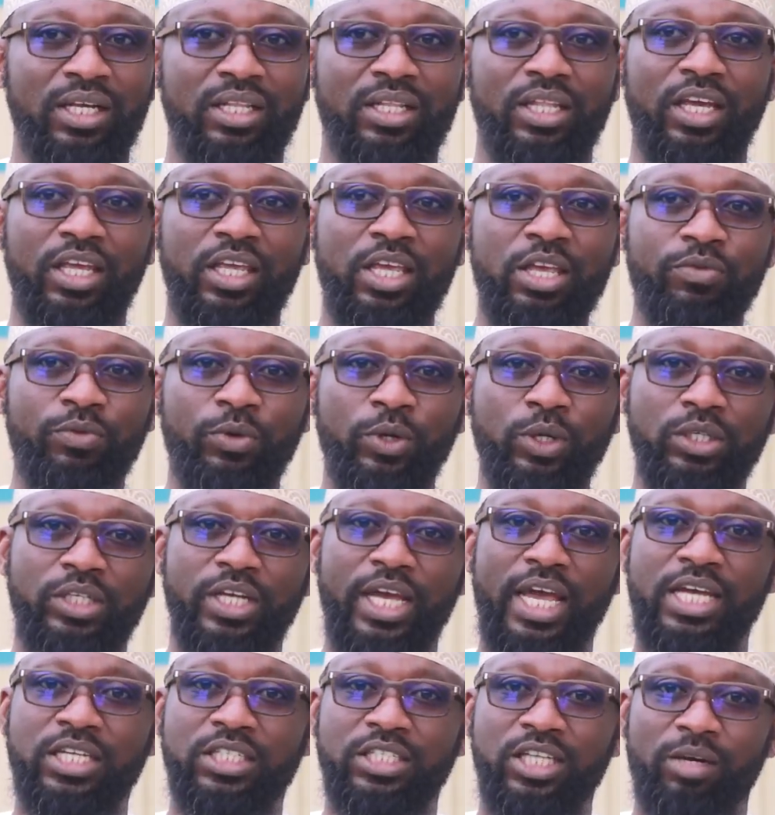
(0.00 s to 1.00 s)
The evil,
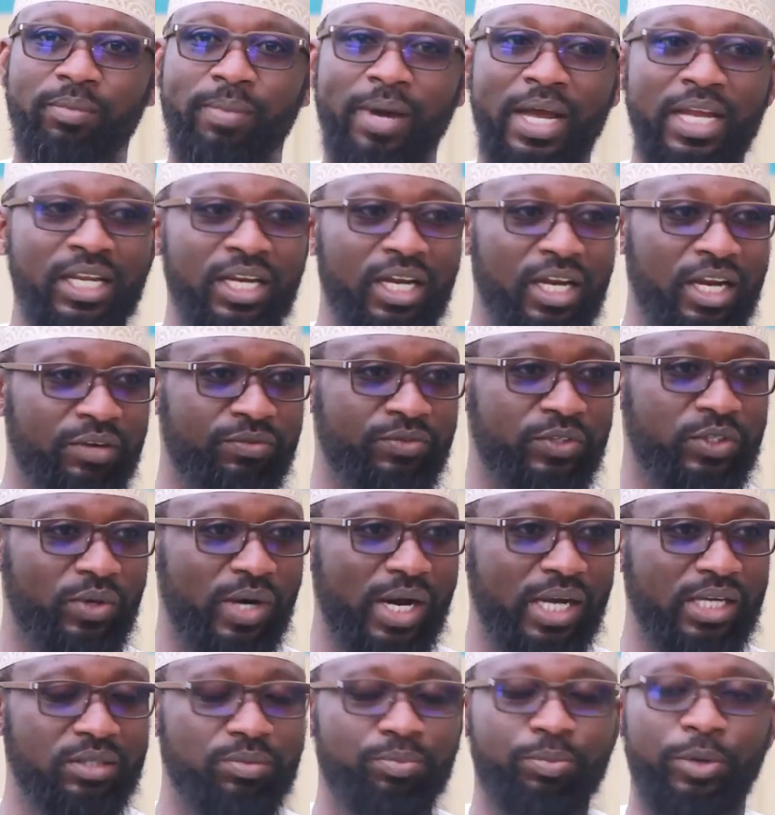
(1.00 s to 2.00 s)
the angel by the left,
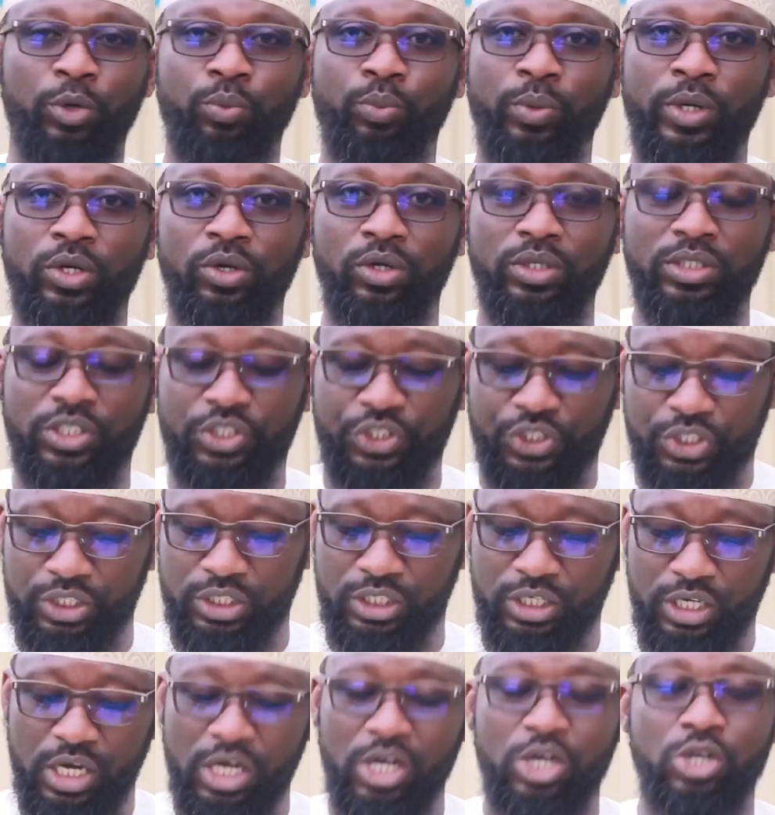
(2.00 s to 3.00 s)
right. But we don't
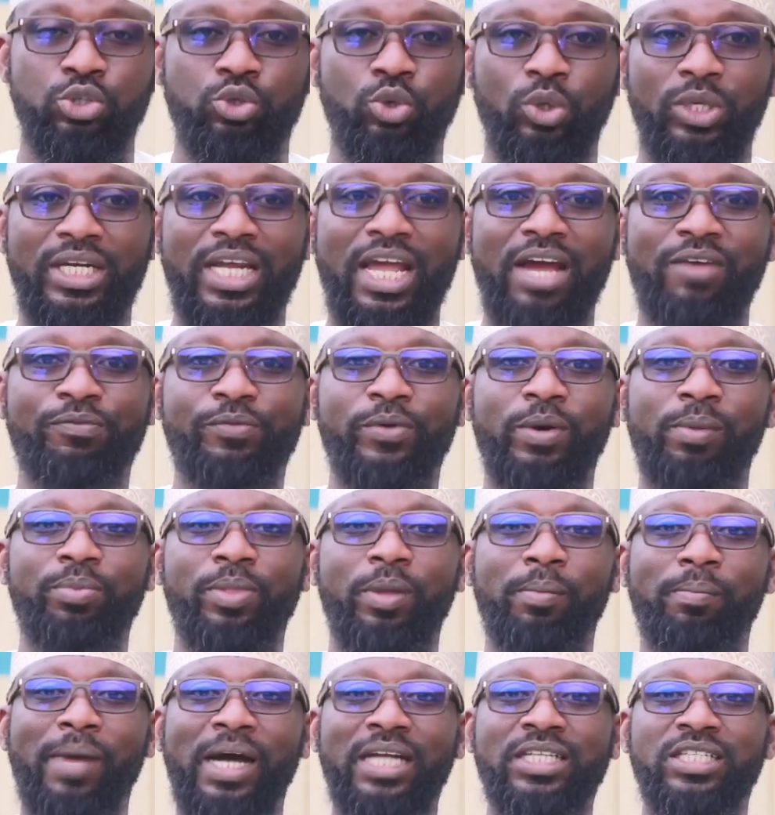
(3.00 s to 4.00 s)
see. So they are from
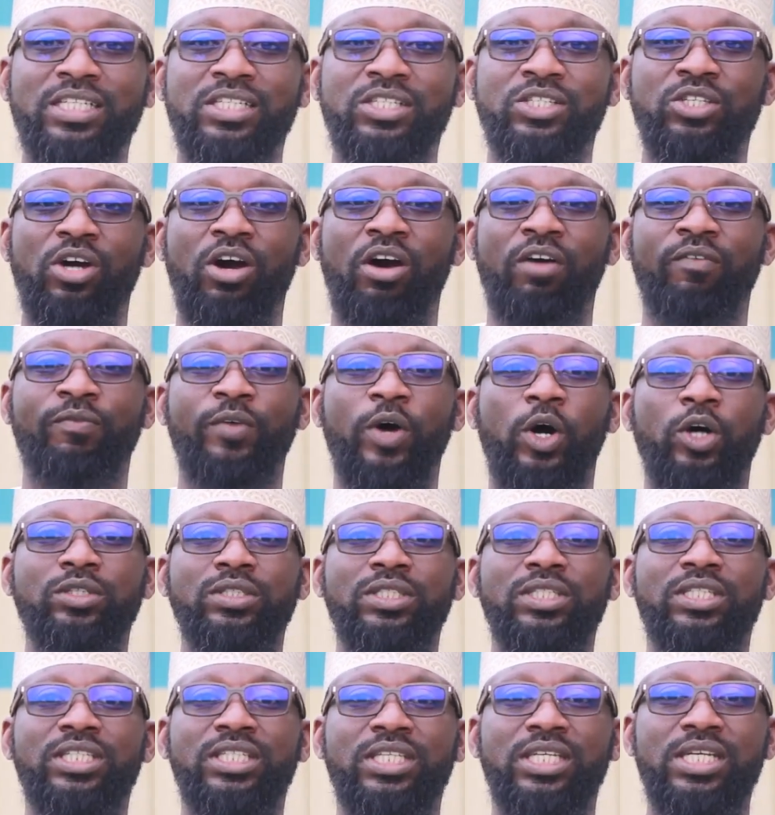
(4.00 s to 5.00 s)
the matters of
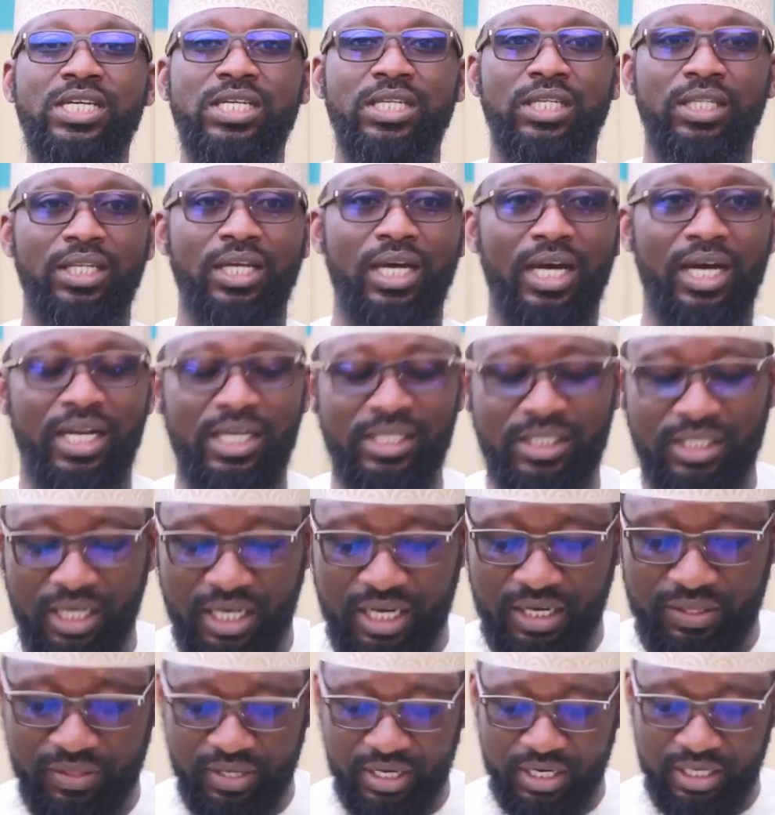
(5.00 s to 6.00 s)
unseen. Alaysa
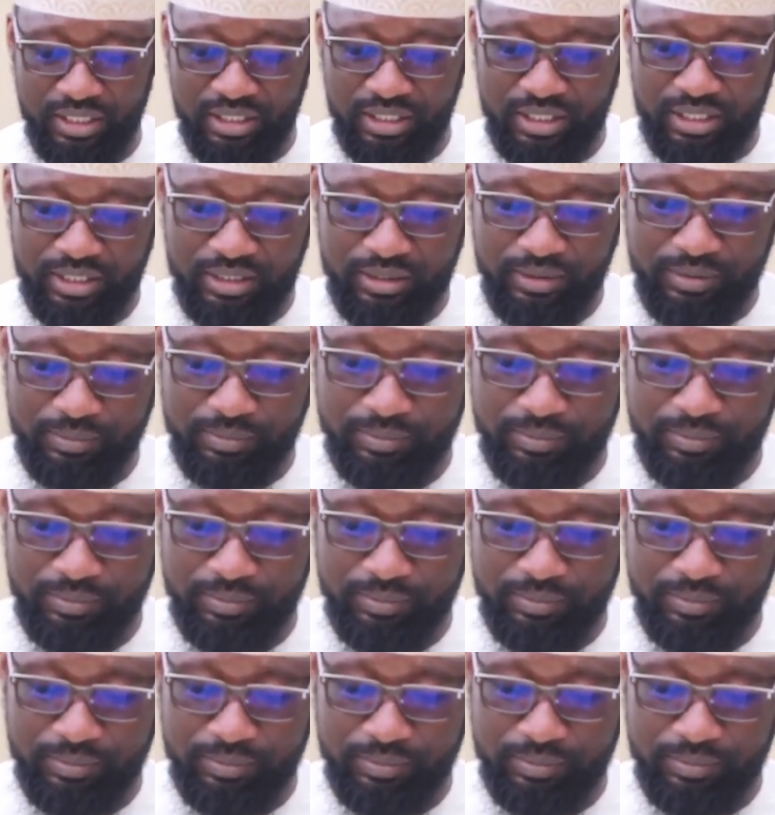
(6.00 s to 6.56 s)
kadhalik.